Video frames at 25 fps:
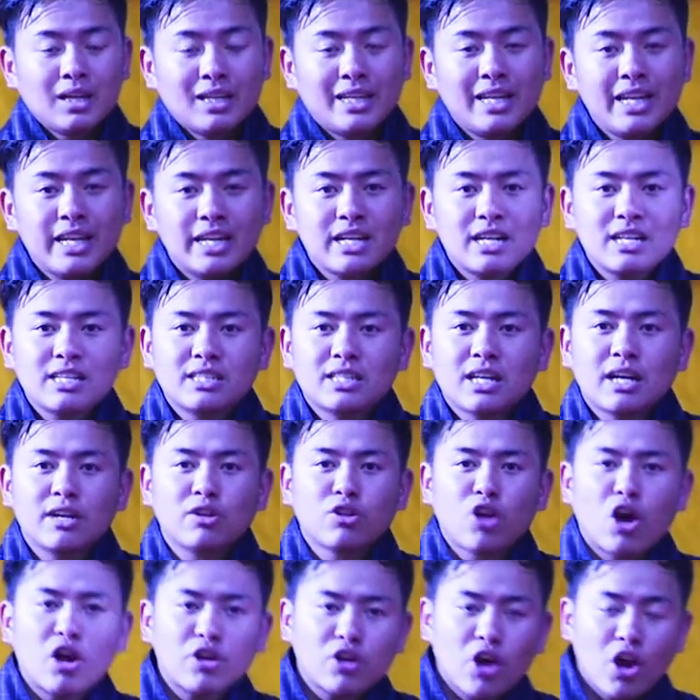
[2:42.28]
Leaders are
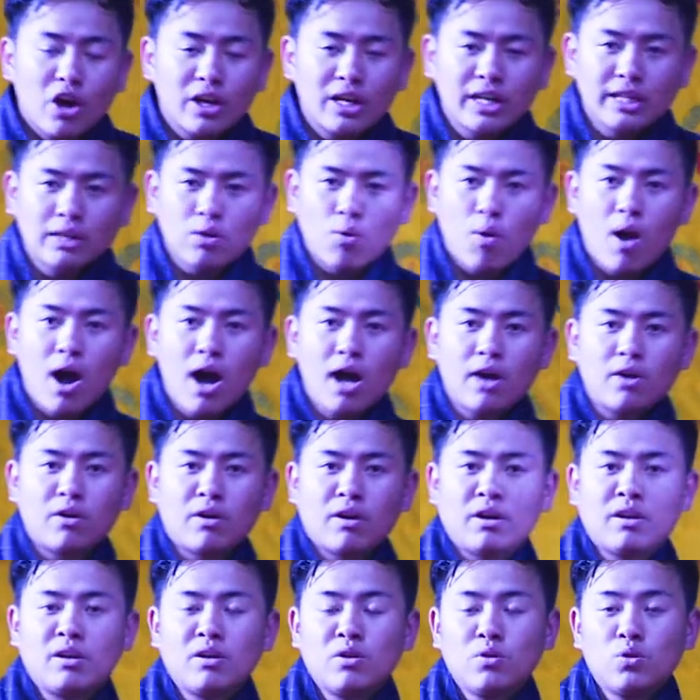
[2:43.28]
not only the
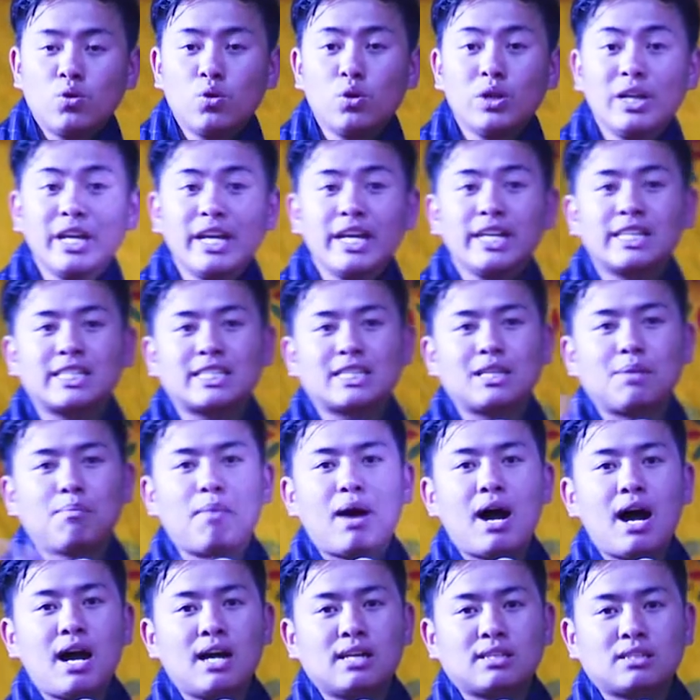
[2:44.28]
one who leads the
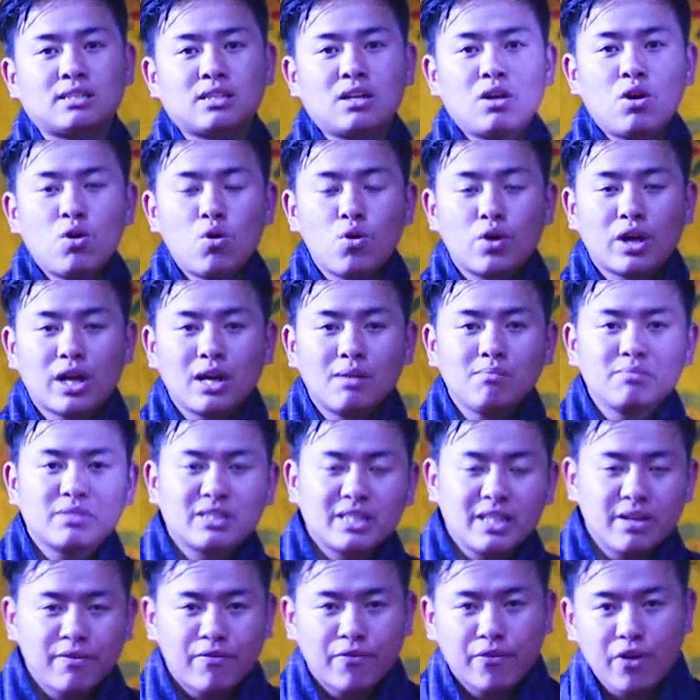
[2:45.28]
mass, who
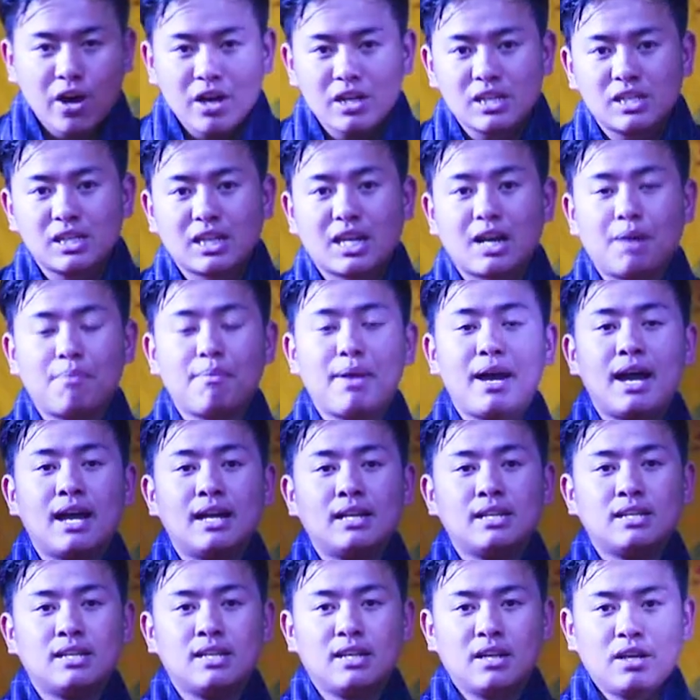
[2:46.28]
comes in front to
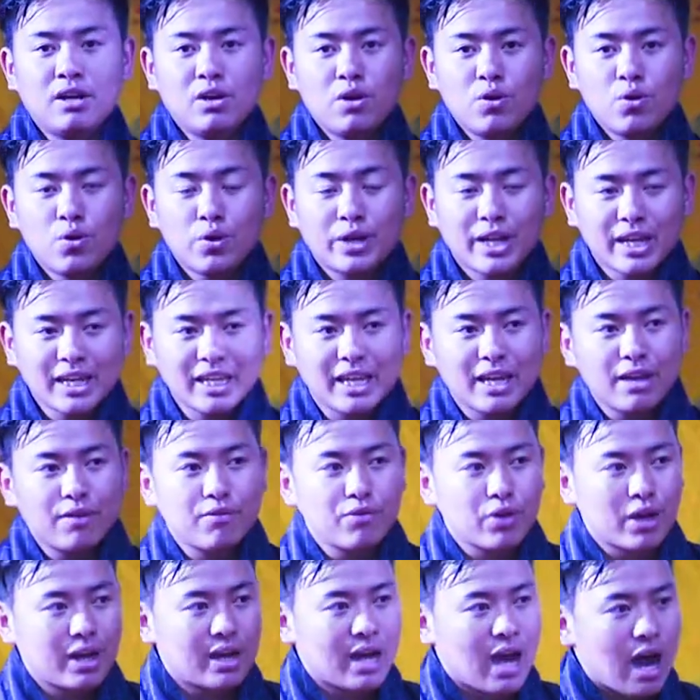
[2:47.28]
command, who can
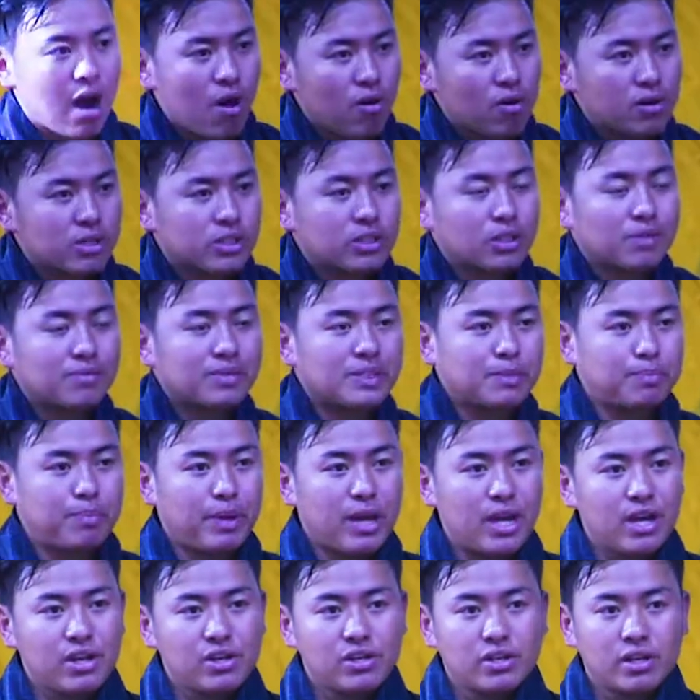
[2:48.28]
give you an hours of
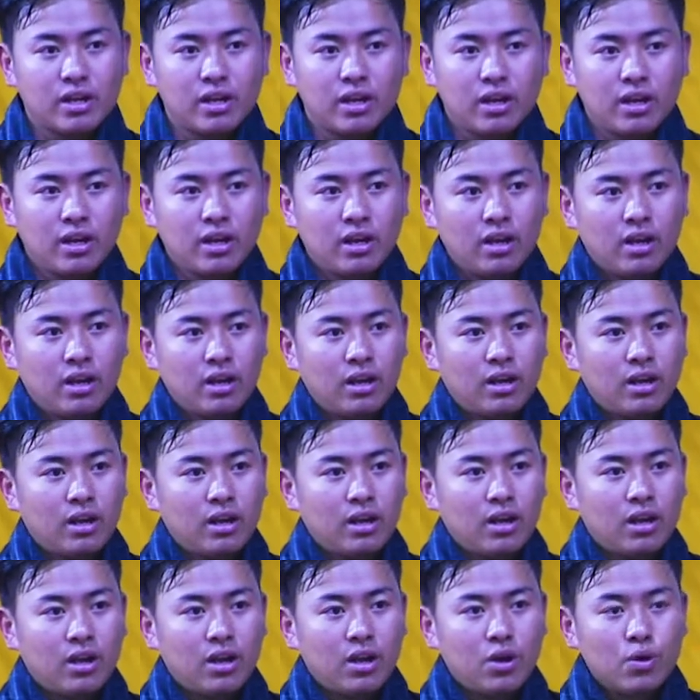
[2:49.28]
speech,
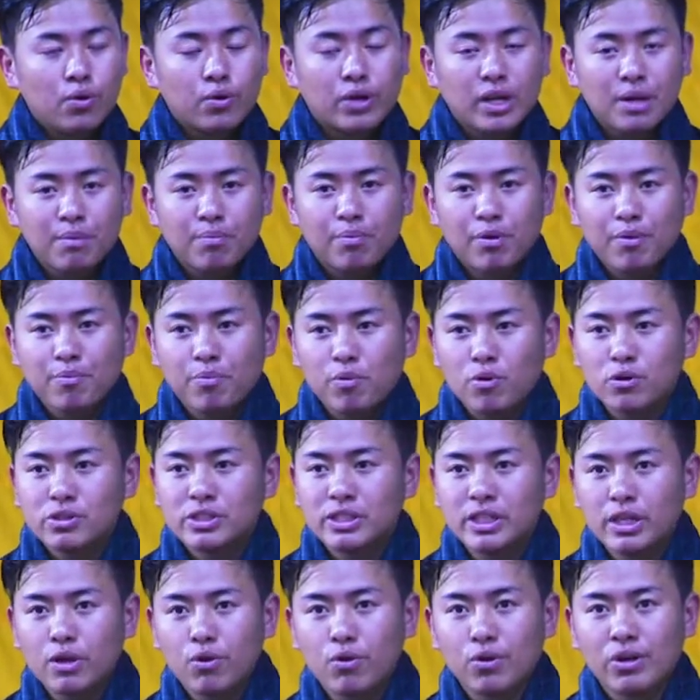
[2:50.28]
who can
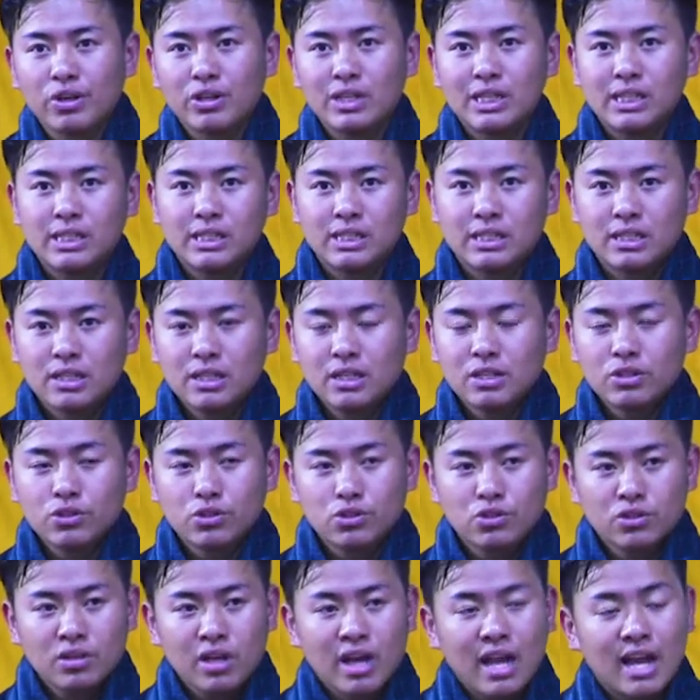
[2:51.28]
propose theories,
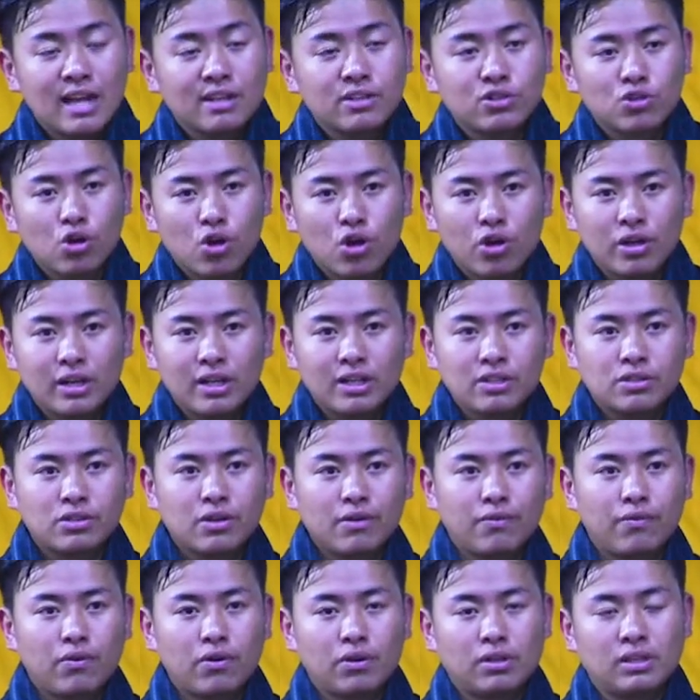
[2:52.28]
and so on and
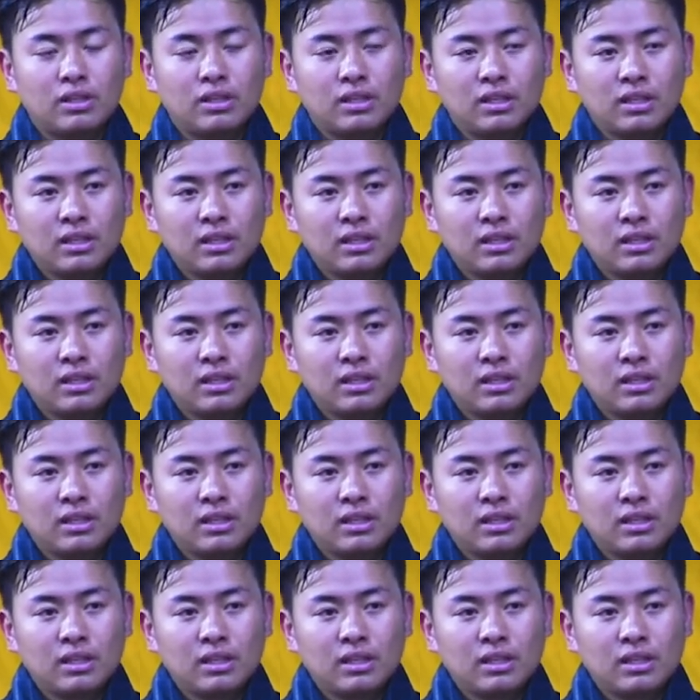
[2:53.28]
so forth.